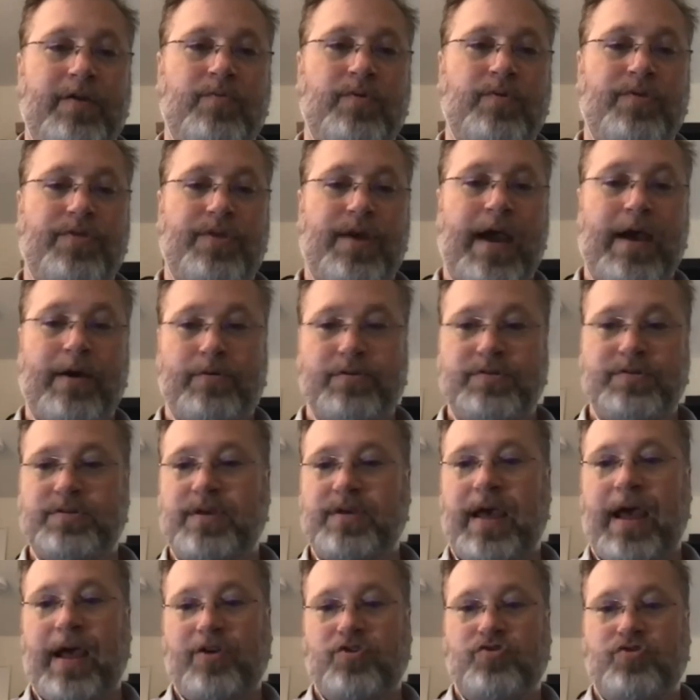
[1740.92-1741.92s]
without
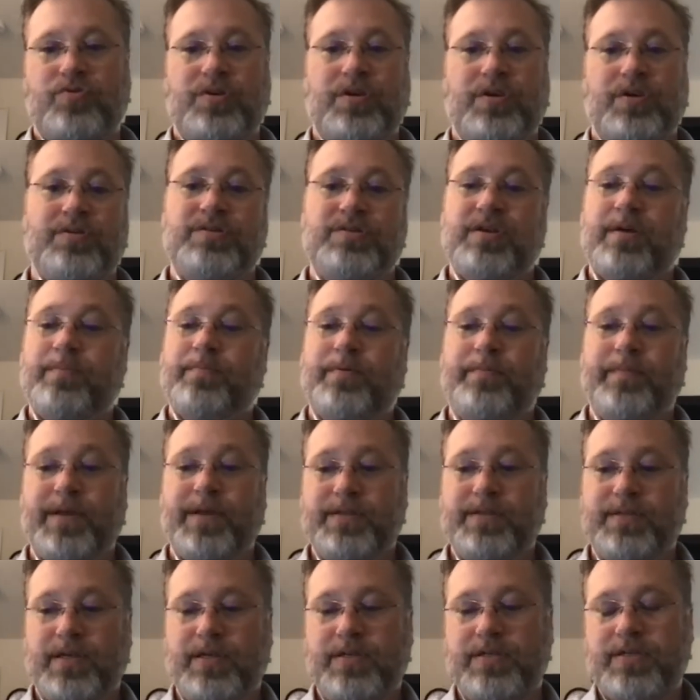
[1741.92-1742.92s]
actually supplementing.